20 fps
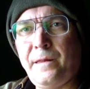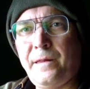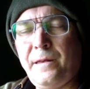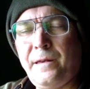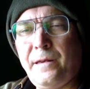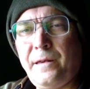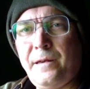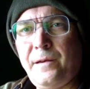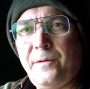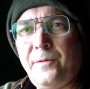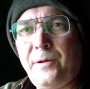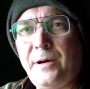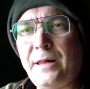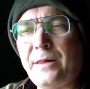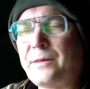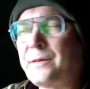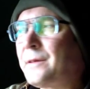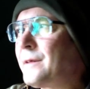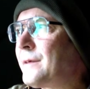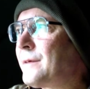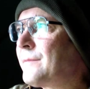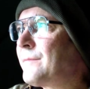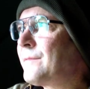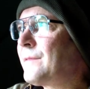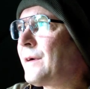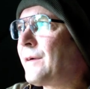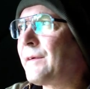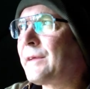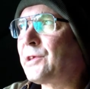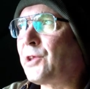Well, I've had
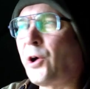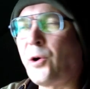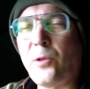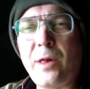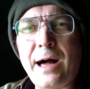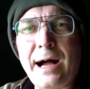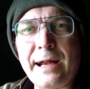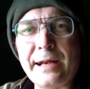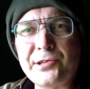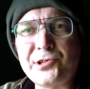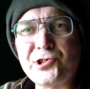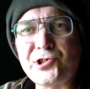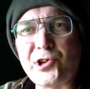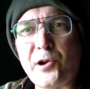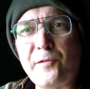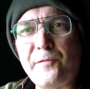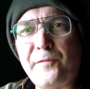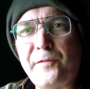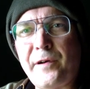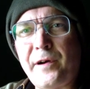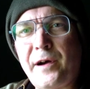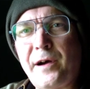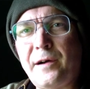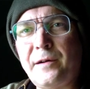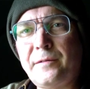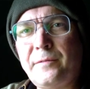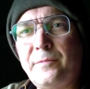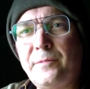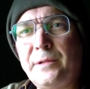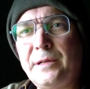no liners so far. We're
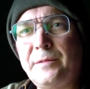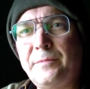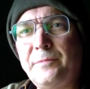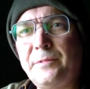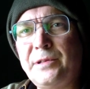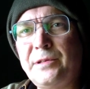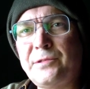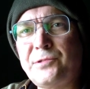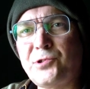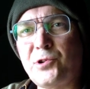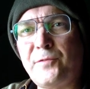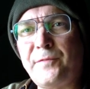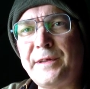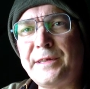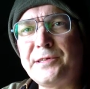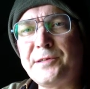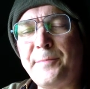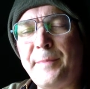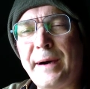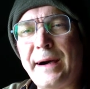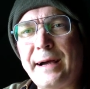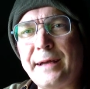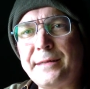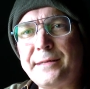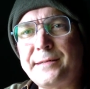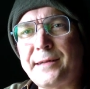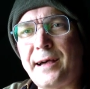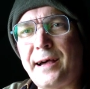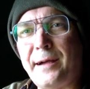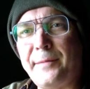sort of into bite time
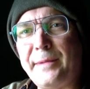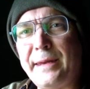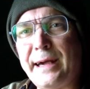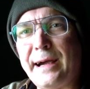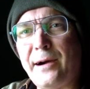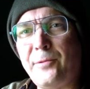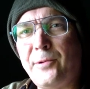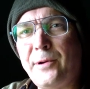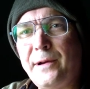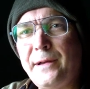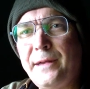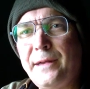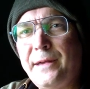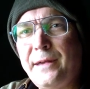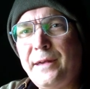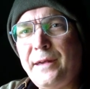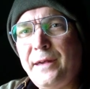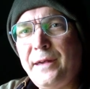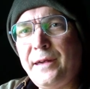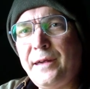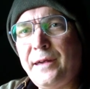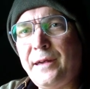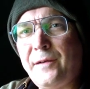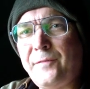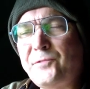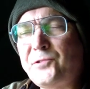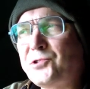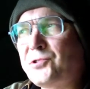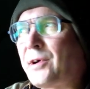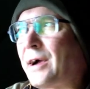now.
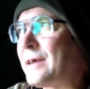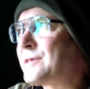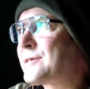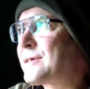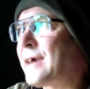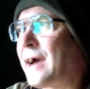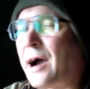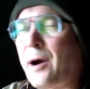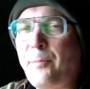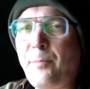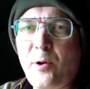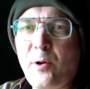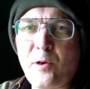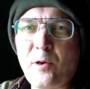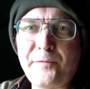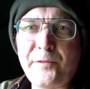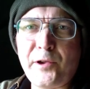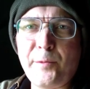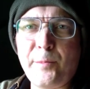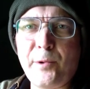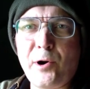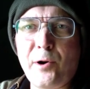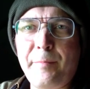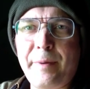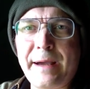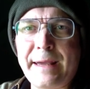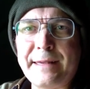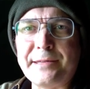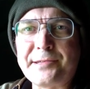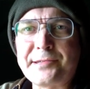Tried to catapult a few more baits
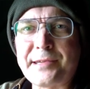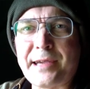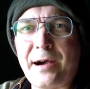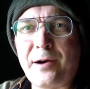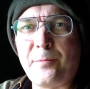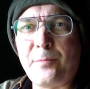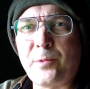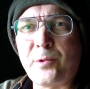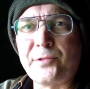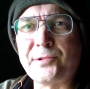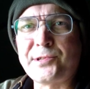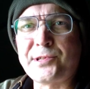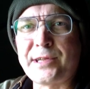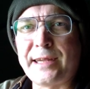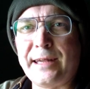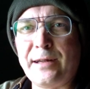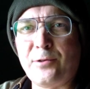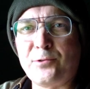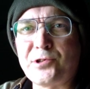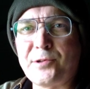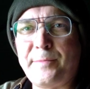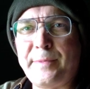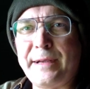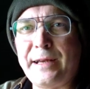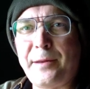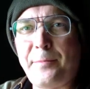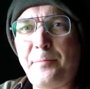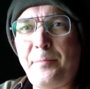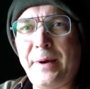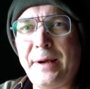out, but the seagulls have been a
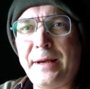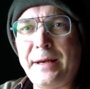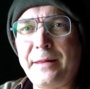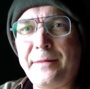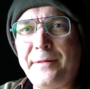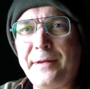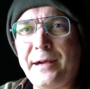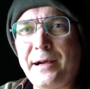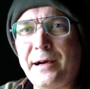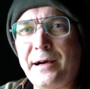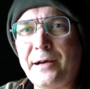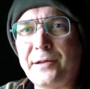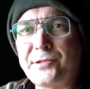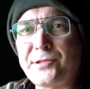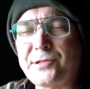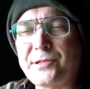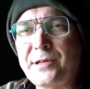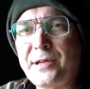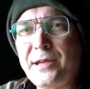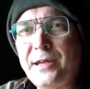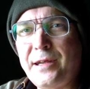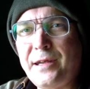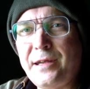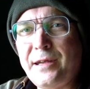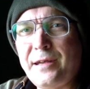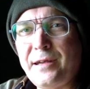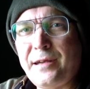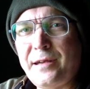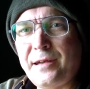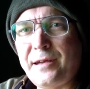pain in the arse.
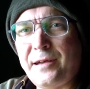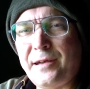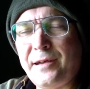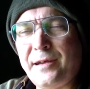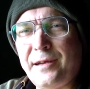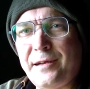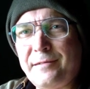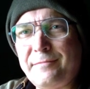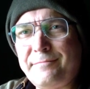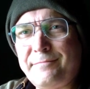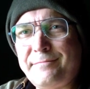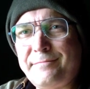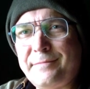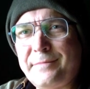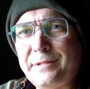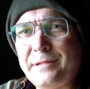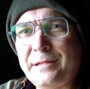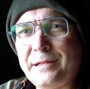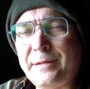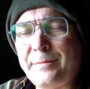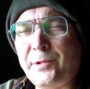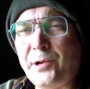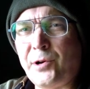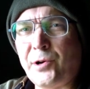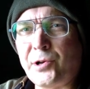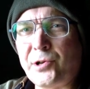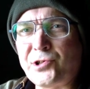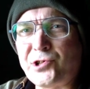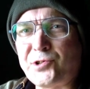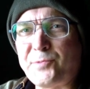I'm not going to
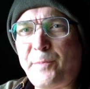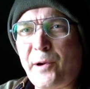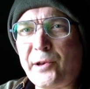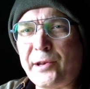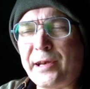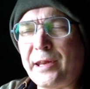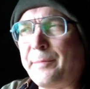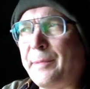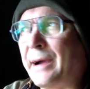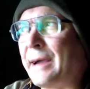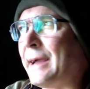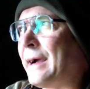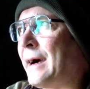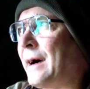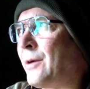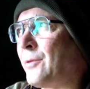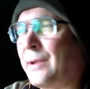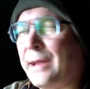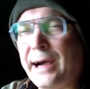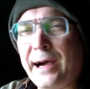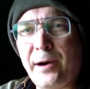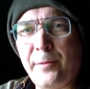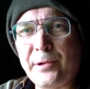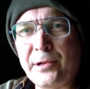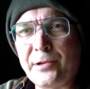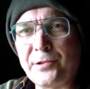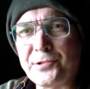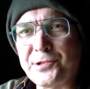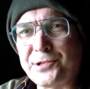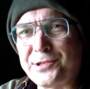spot any bait out now
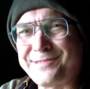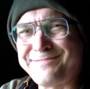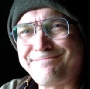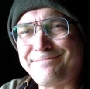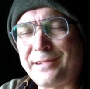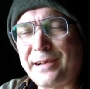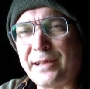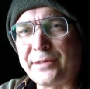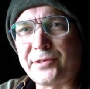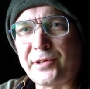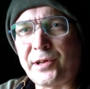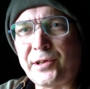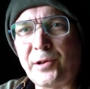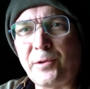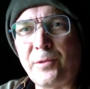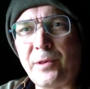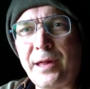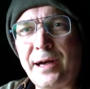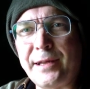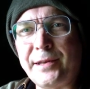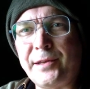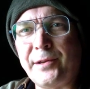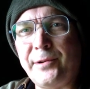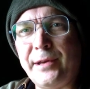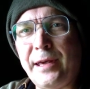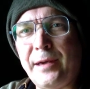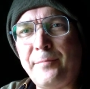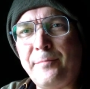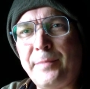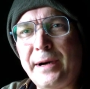because I don't like doing it in
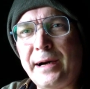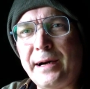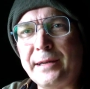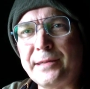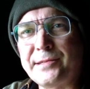bite time.